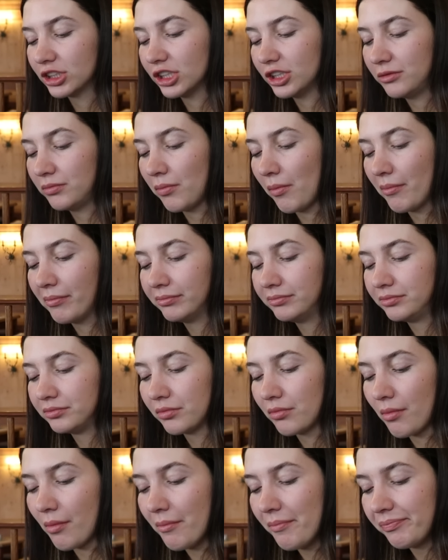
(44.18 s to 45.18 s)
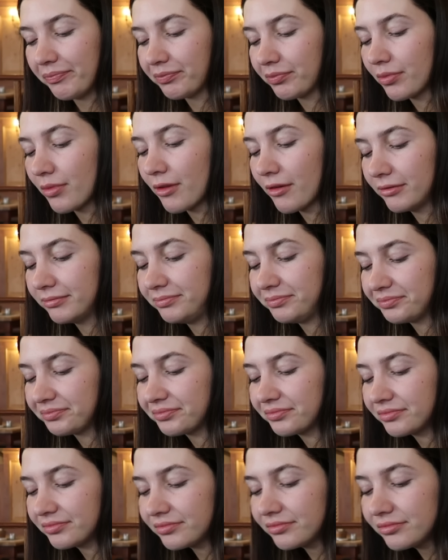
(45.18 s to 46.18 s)
here. Bye
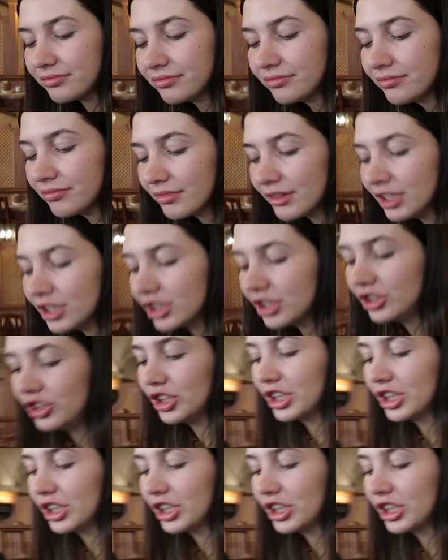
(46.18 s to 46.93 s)
bye. The